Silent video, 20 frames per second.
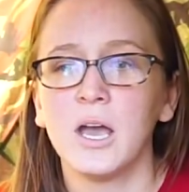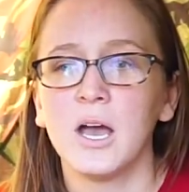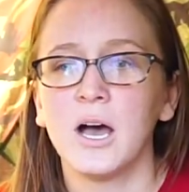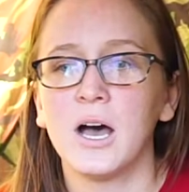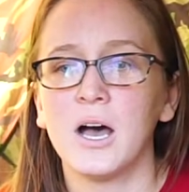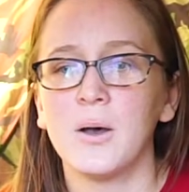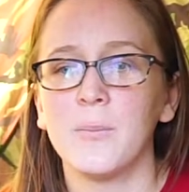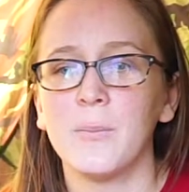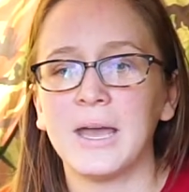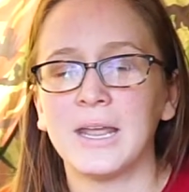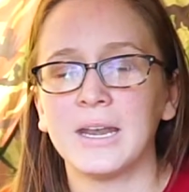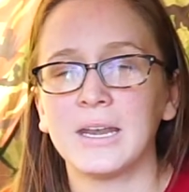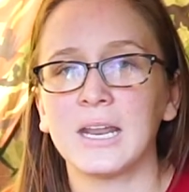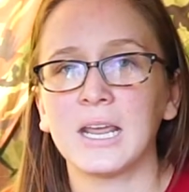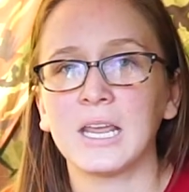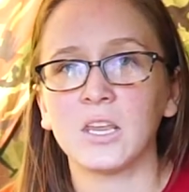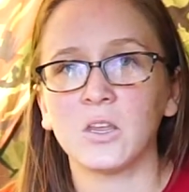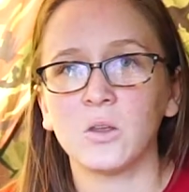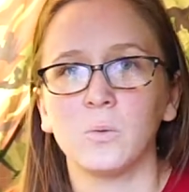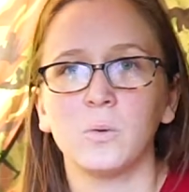at
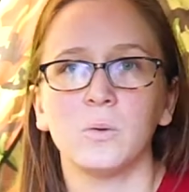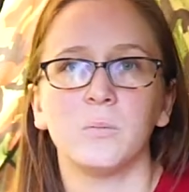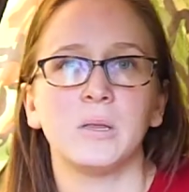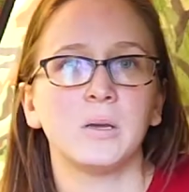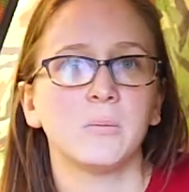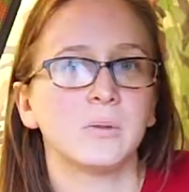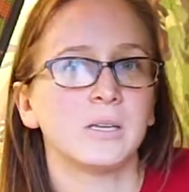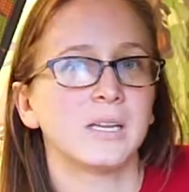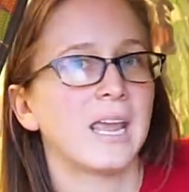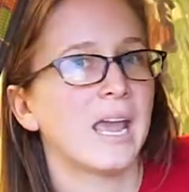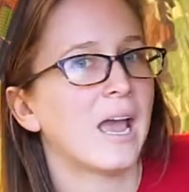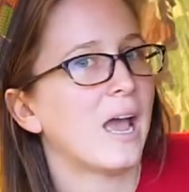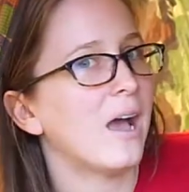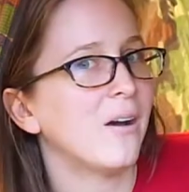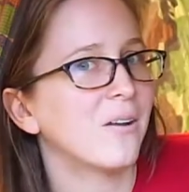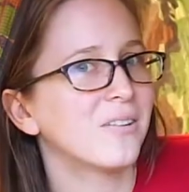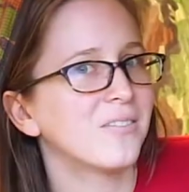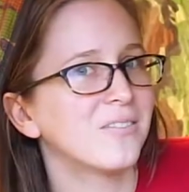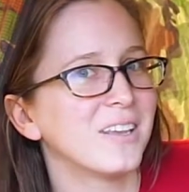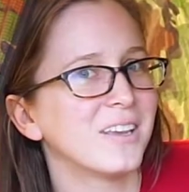night, you would be able to get
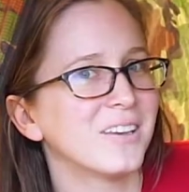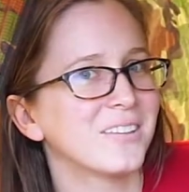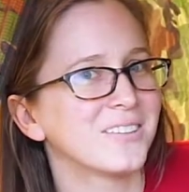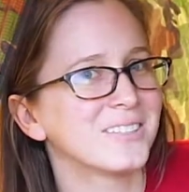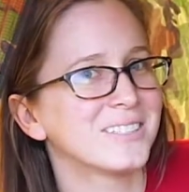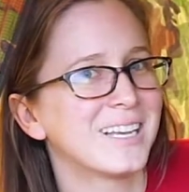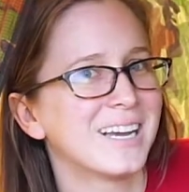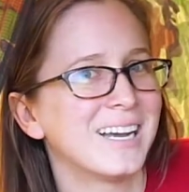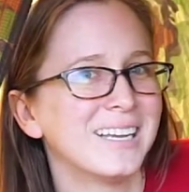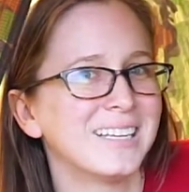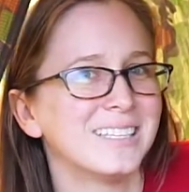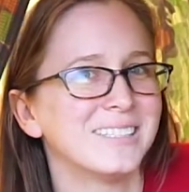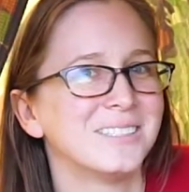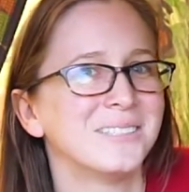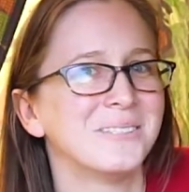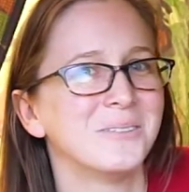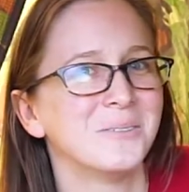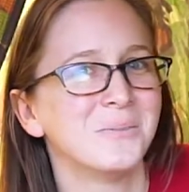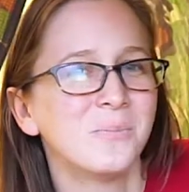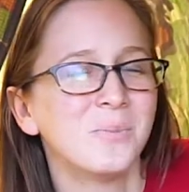out of the other side
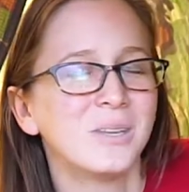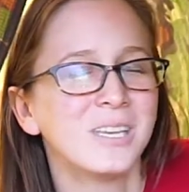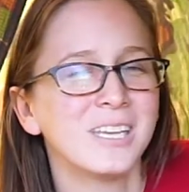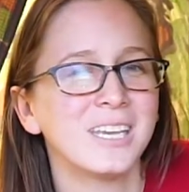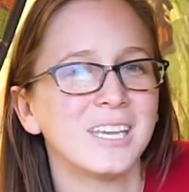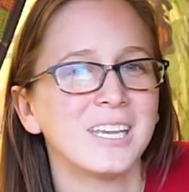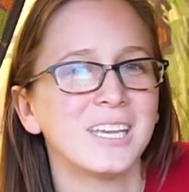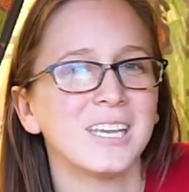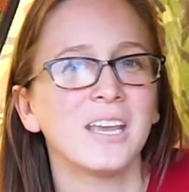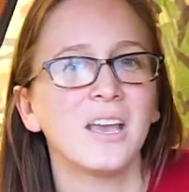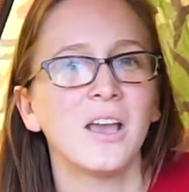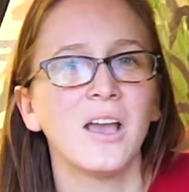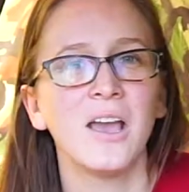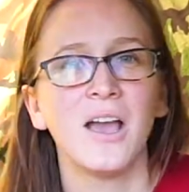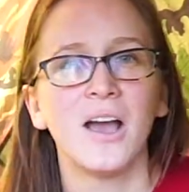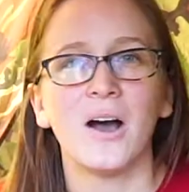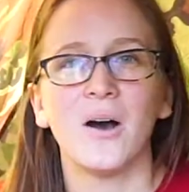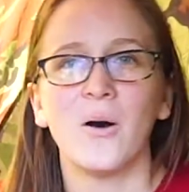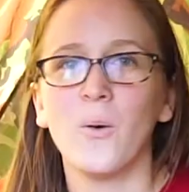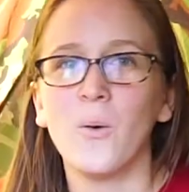to pee.
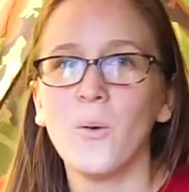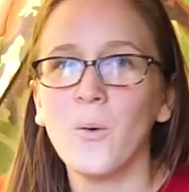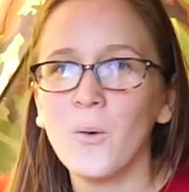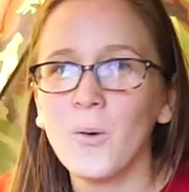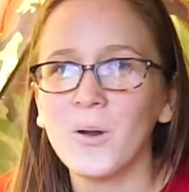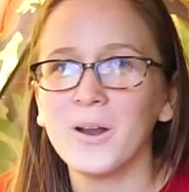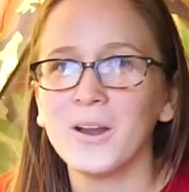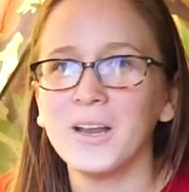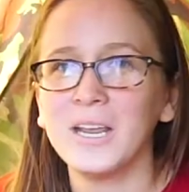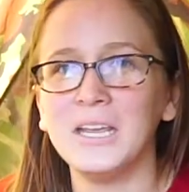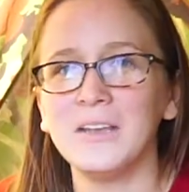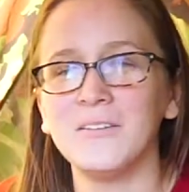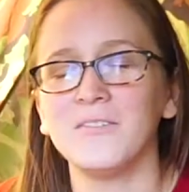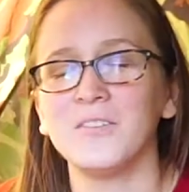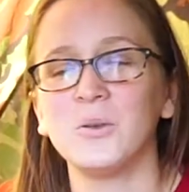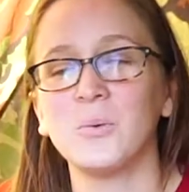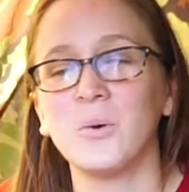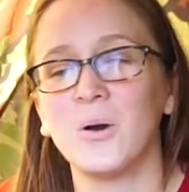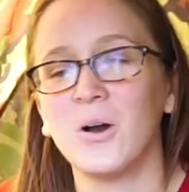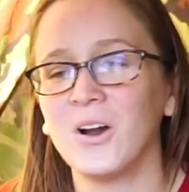Or if
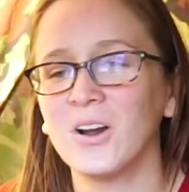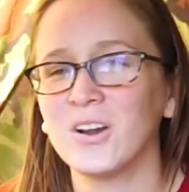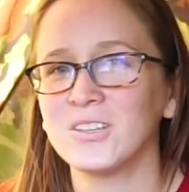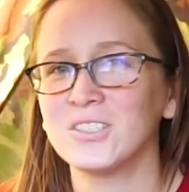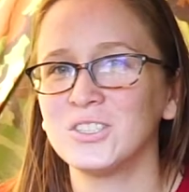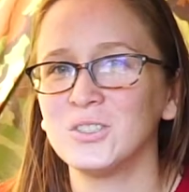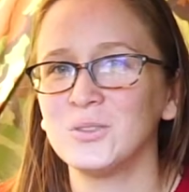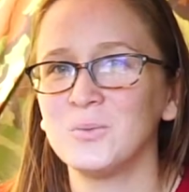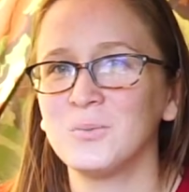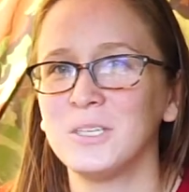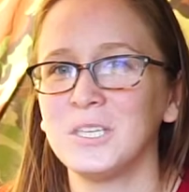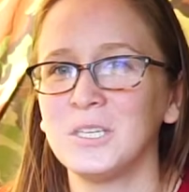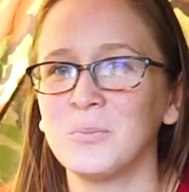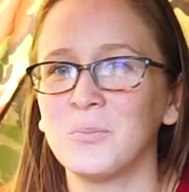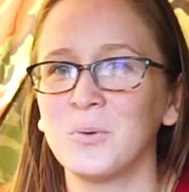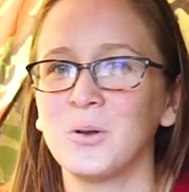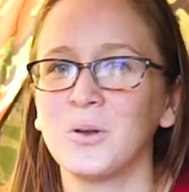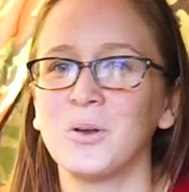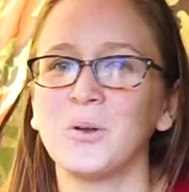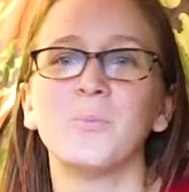you are two
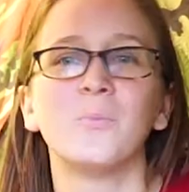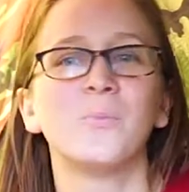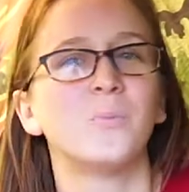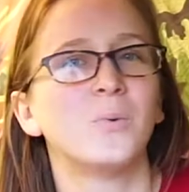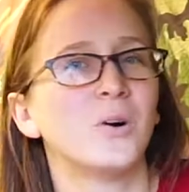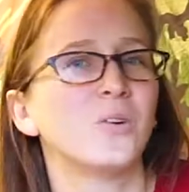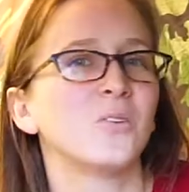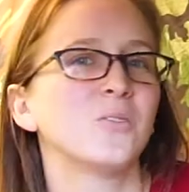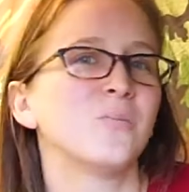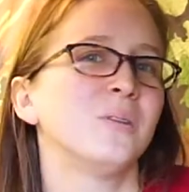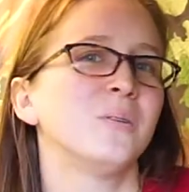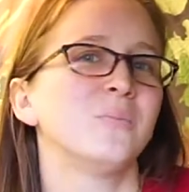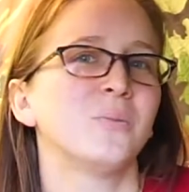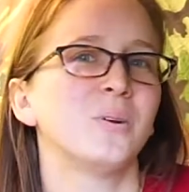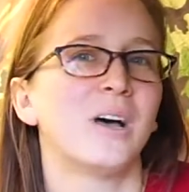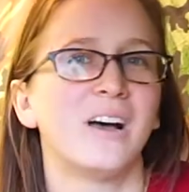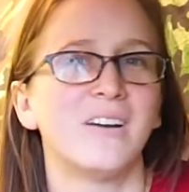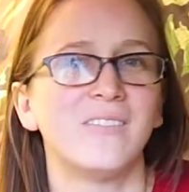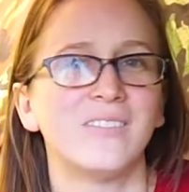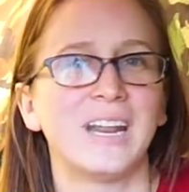people, both people
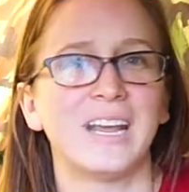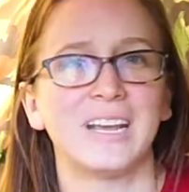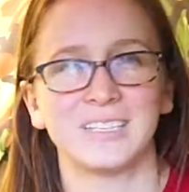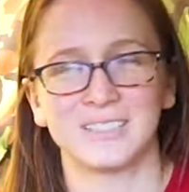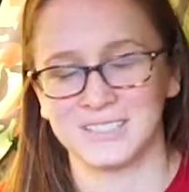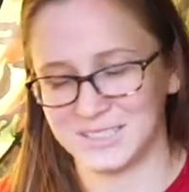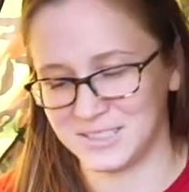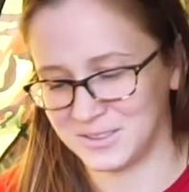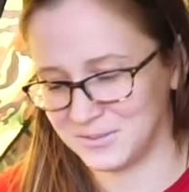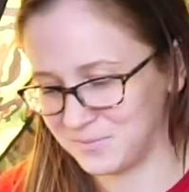have an exit.